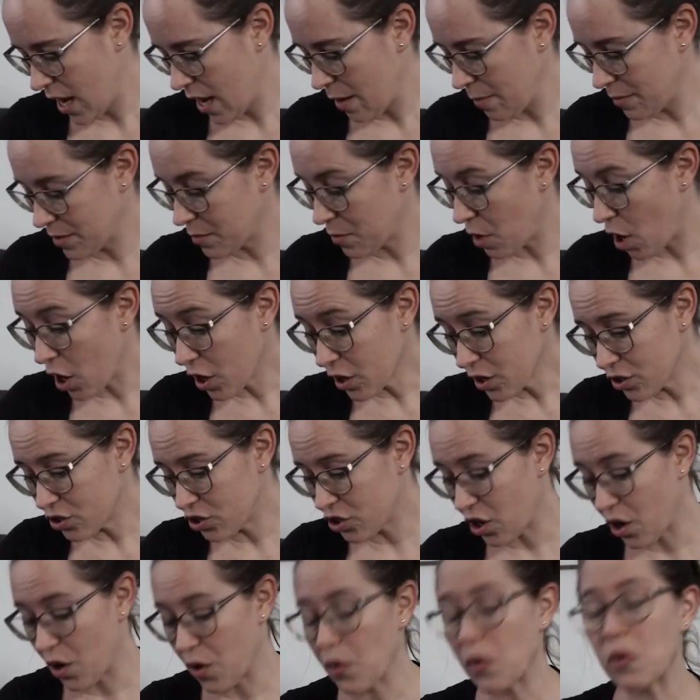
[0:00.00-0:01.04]
some
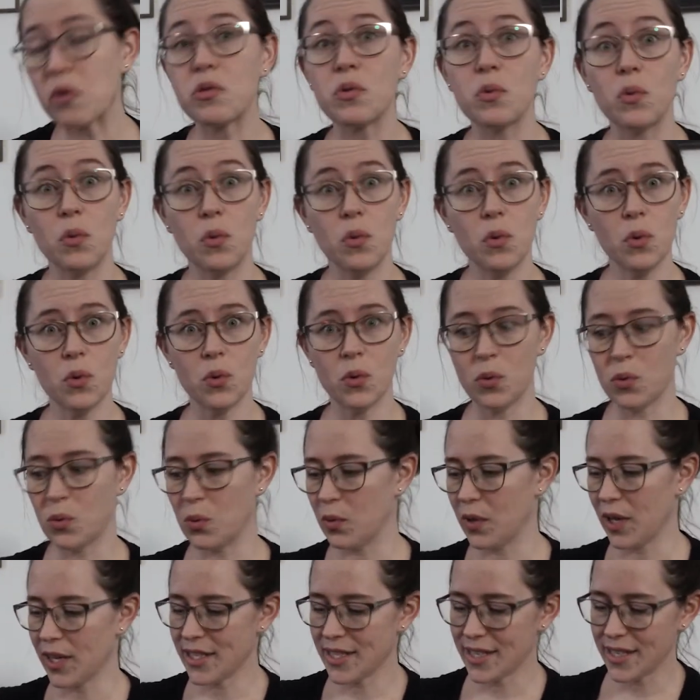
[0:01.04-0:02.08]
artichokes. Ooh,
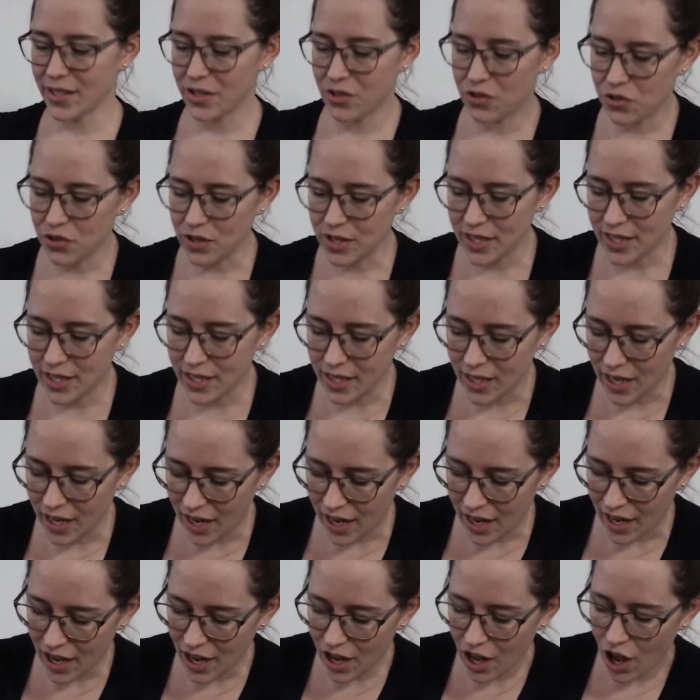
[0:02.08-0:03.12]
that's
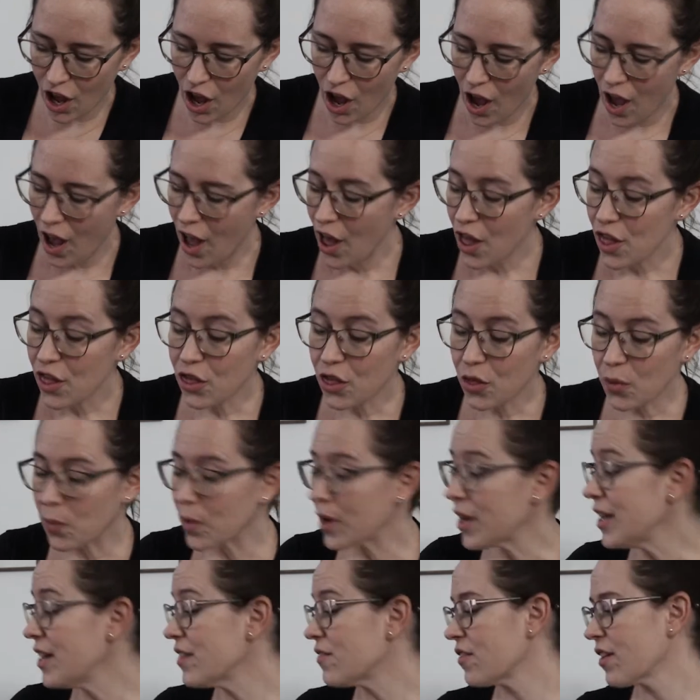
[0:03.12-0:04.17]
interesting.
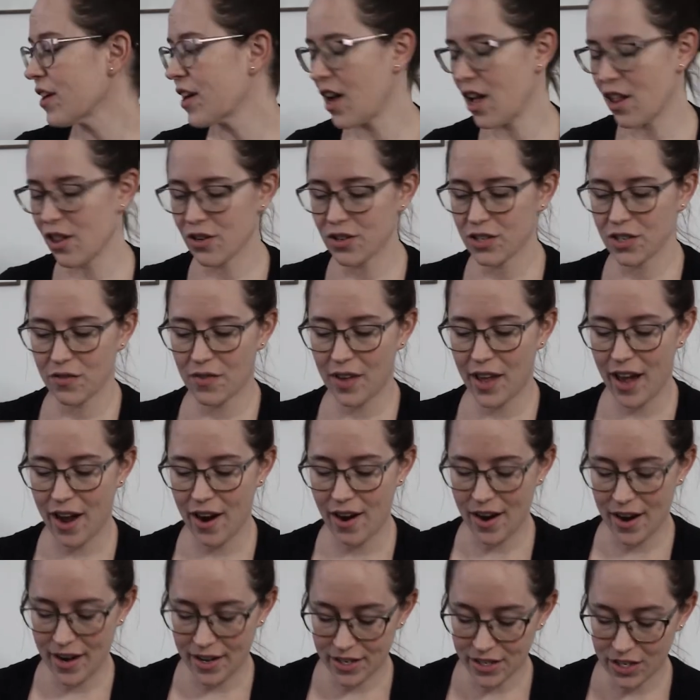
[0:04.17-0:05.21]
3 different colors of
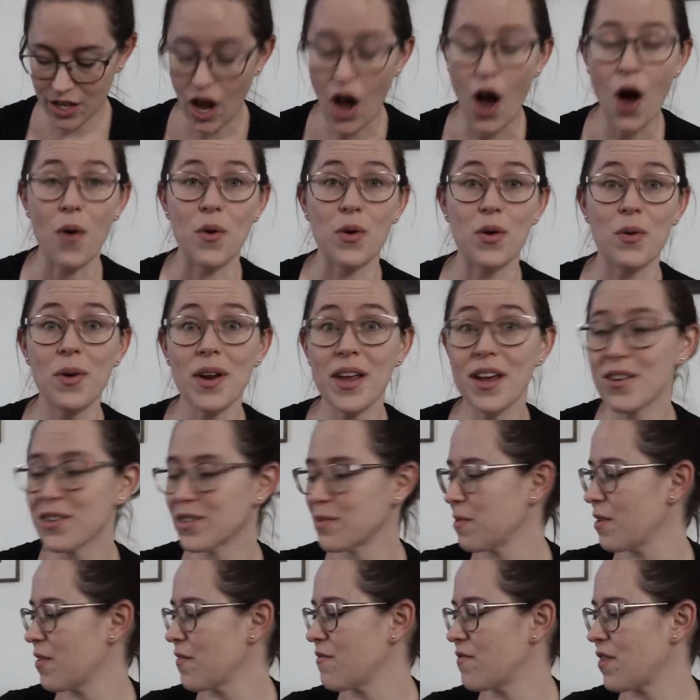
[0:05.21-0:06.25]
carrots. Oh, you wanna hear
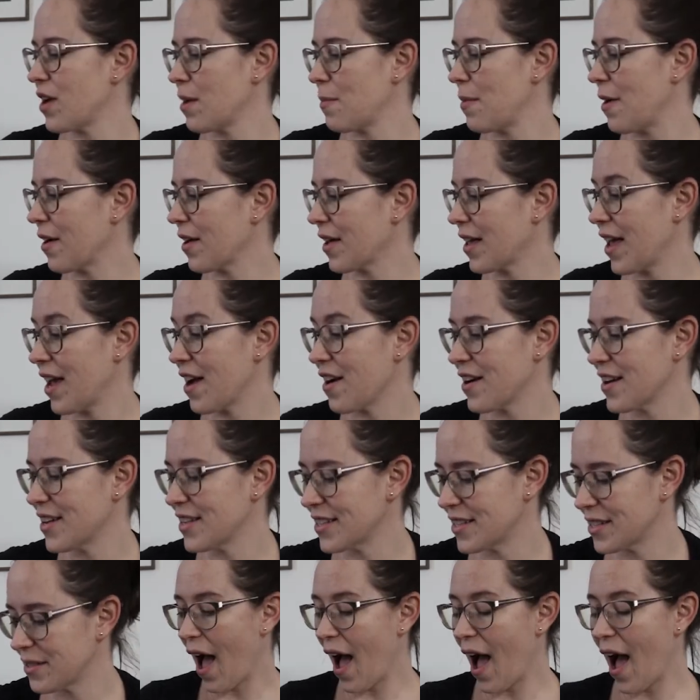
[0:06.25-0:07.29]
something fun about
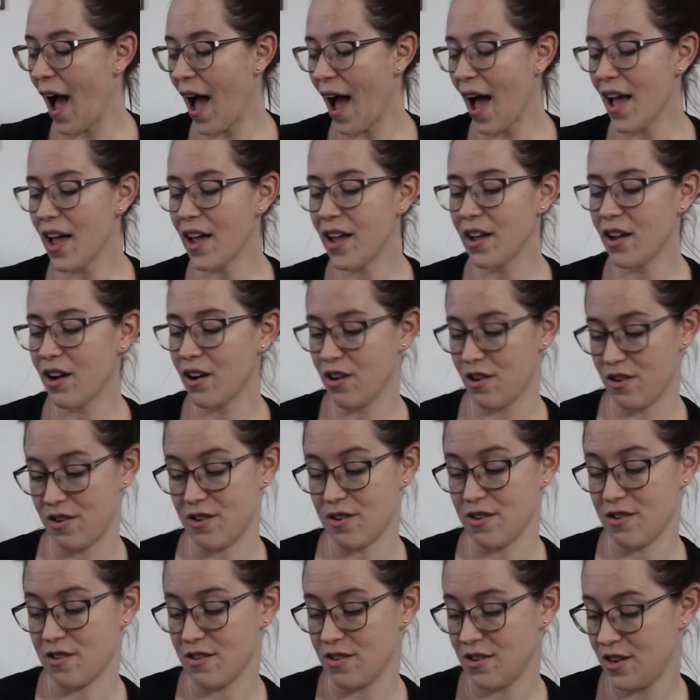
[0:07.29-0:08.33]
carrots? I
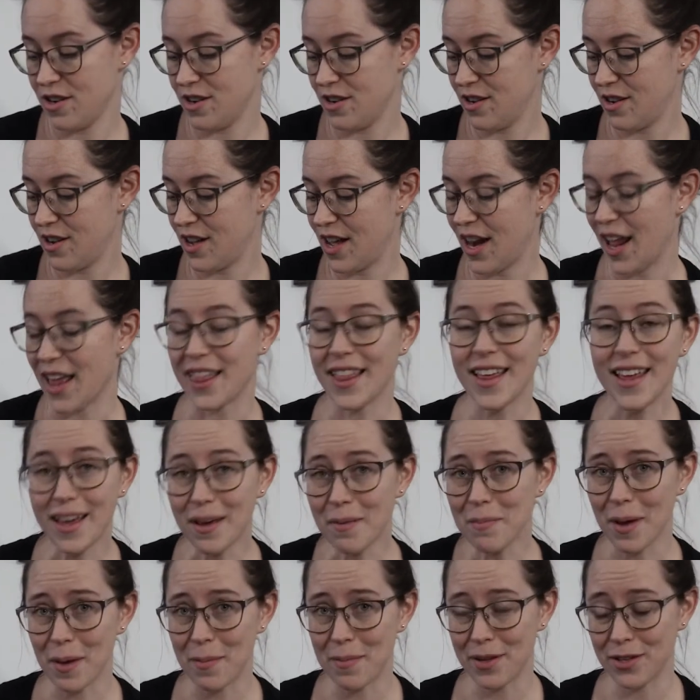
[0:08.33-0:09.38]
heard, and I think it
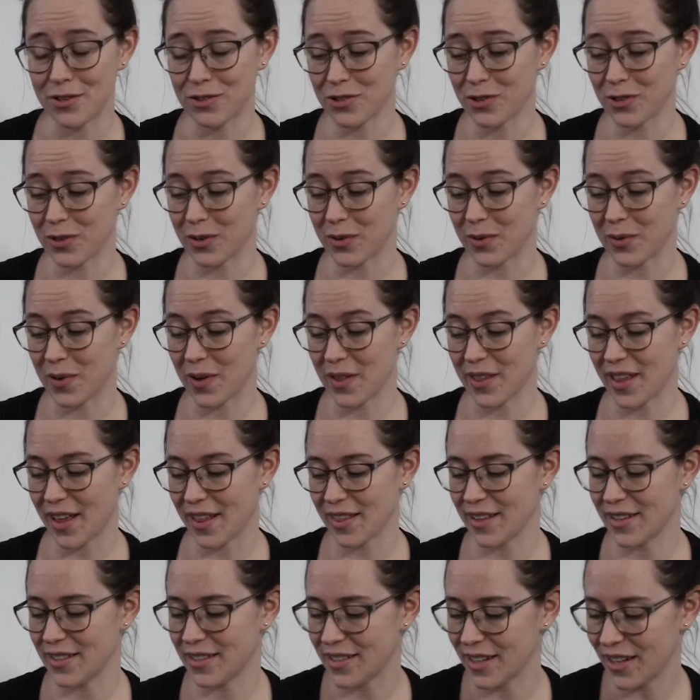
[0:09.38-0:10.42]
might be true, that
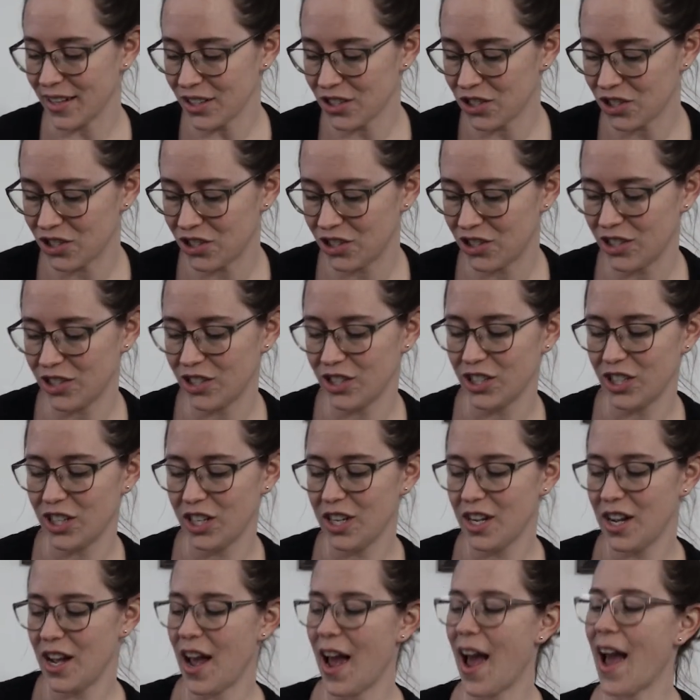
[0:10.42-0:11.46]
the Dutch
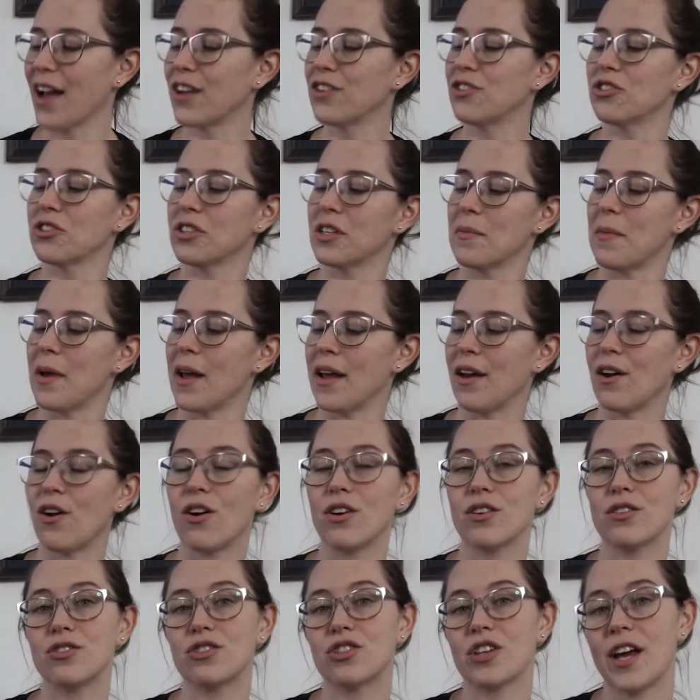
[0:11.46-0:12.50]
actually made
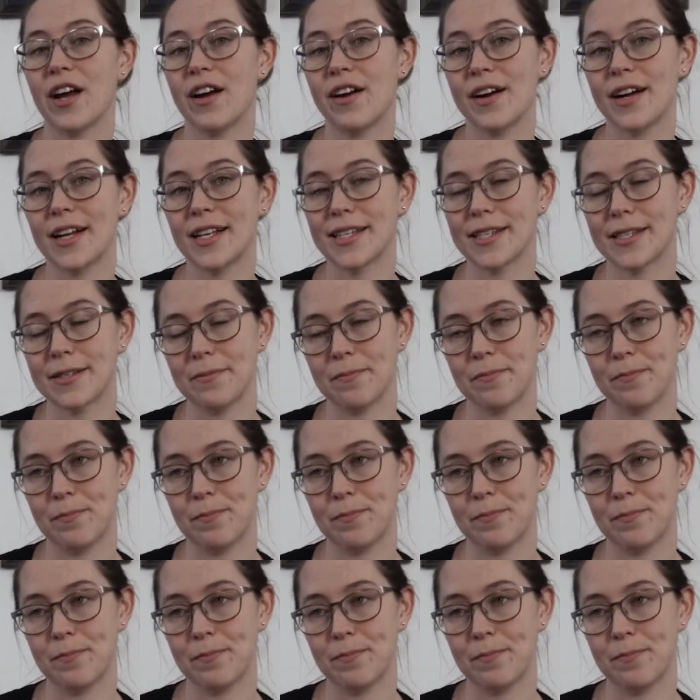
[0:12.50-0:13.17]
orange carrots,